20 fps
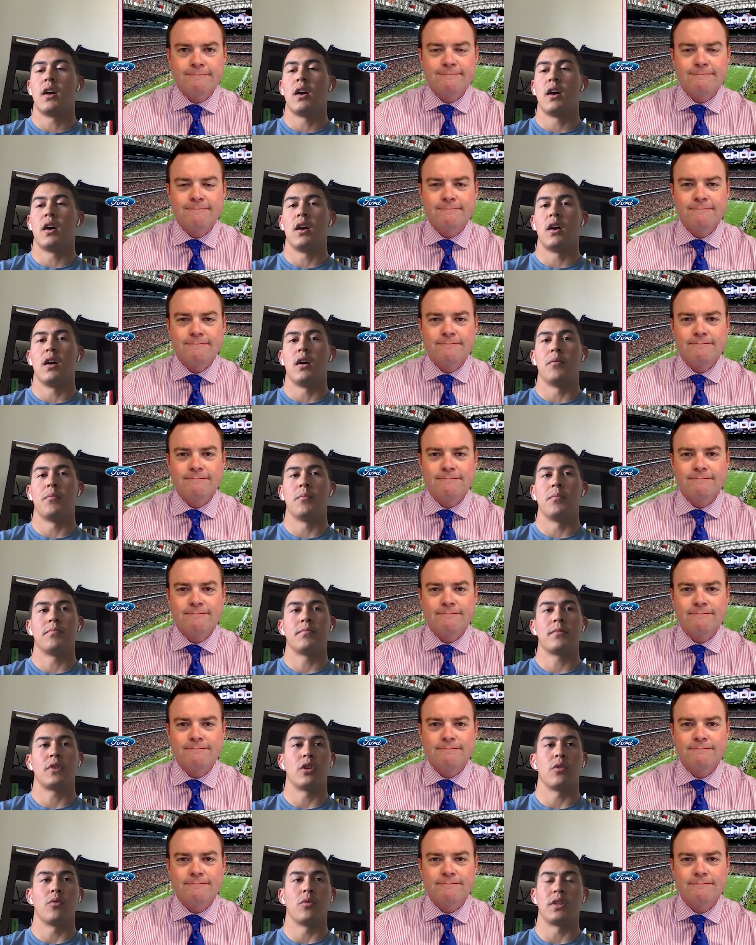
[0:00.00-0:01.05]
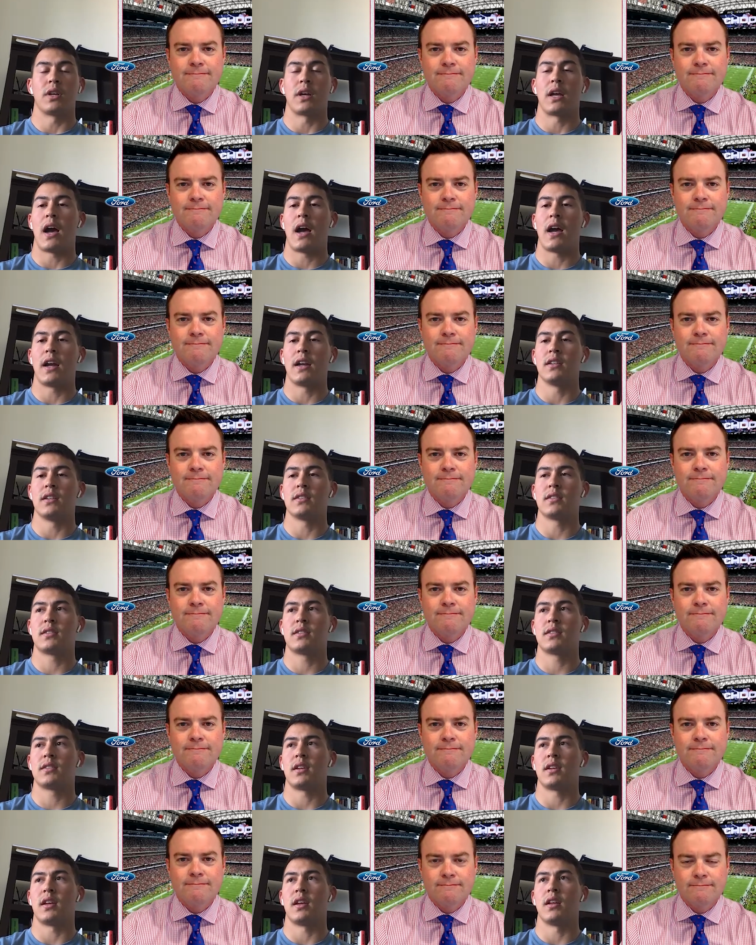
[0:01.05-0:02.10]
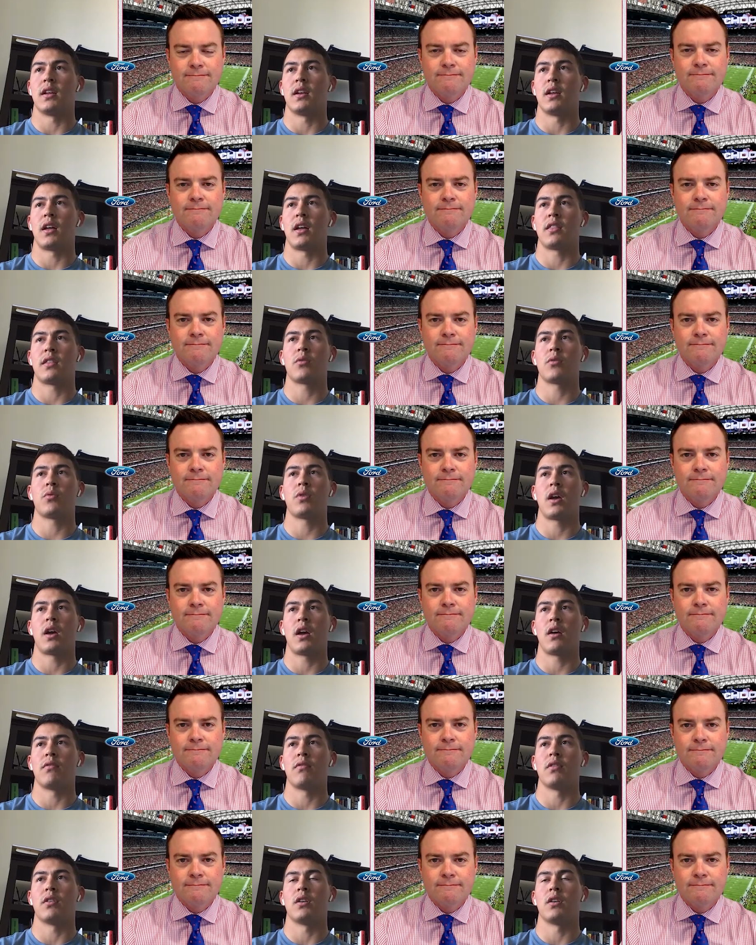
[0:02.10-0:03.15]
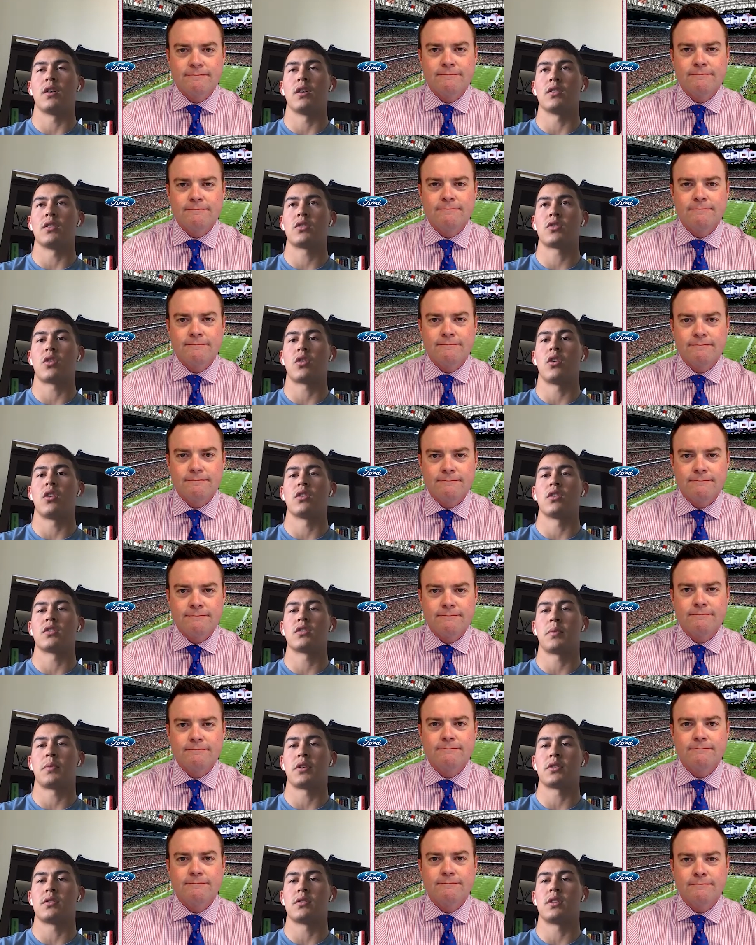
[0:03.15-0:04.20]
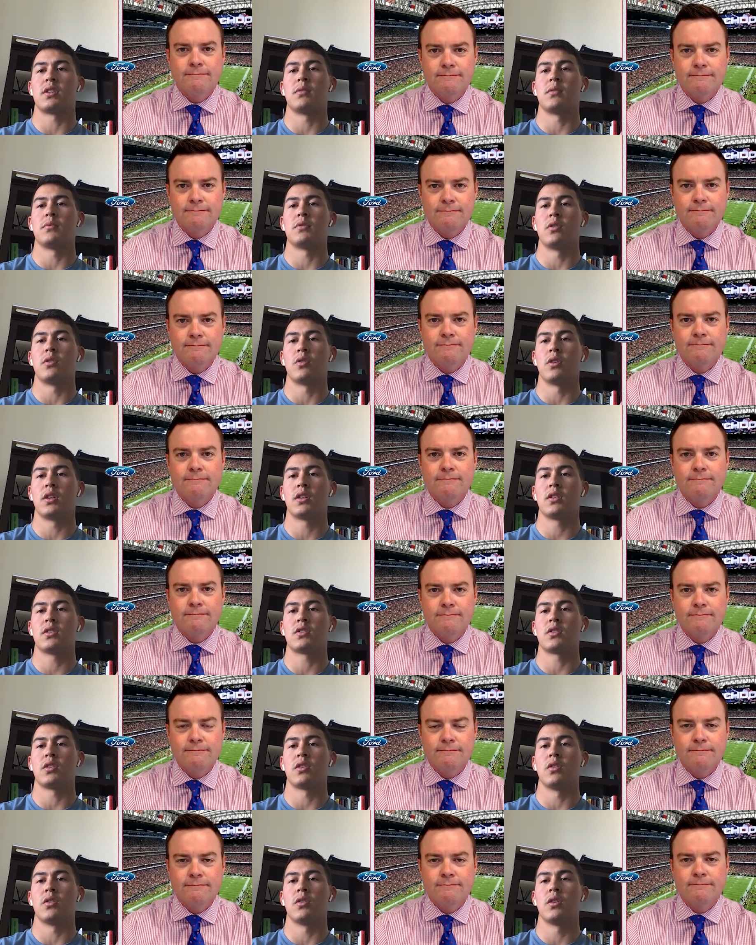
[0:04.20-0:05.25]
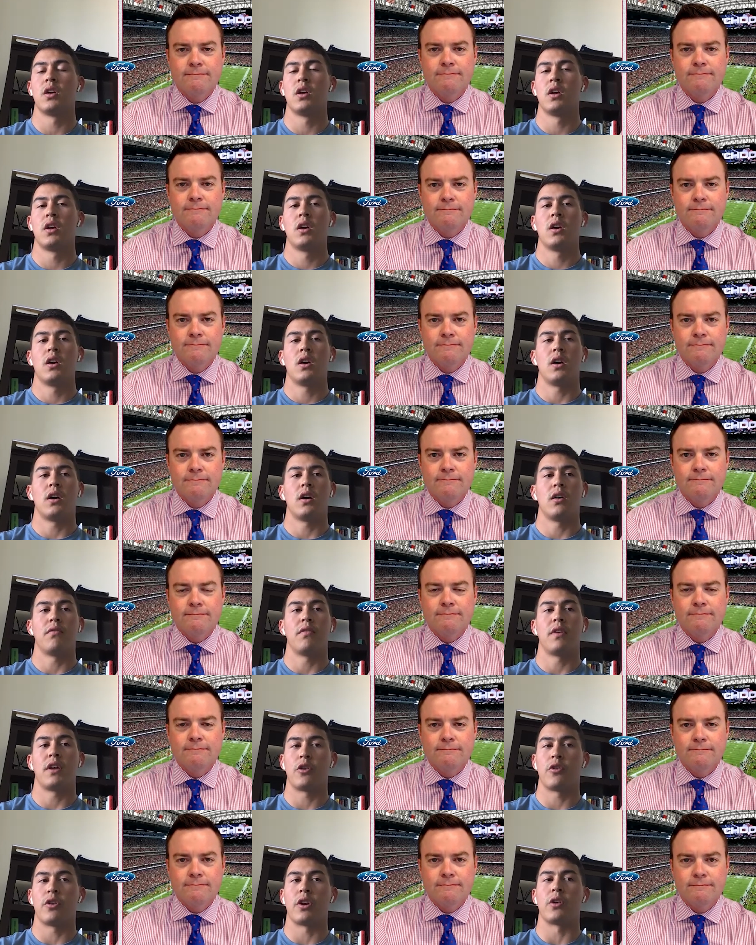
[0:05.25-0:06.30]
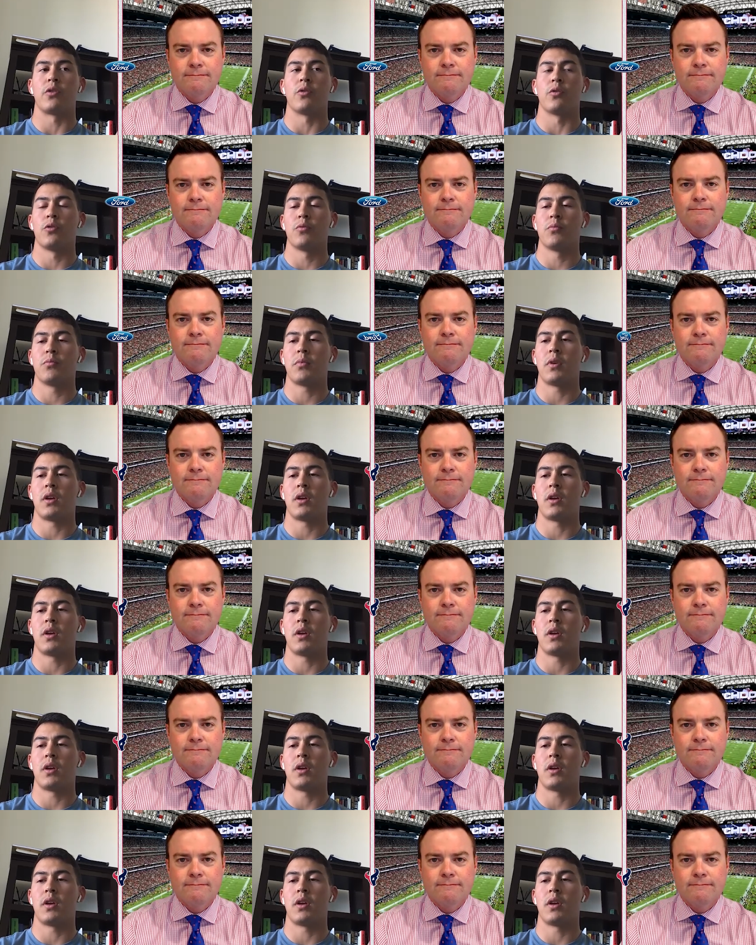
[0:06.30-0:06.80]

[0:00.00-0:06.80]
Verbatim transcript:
Speaker 1: with the guidance. And I think we have a strong special teams unit, so veteran group,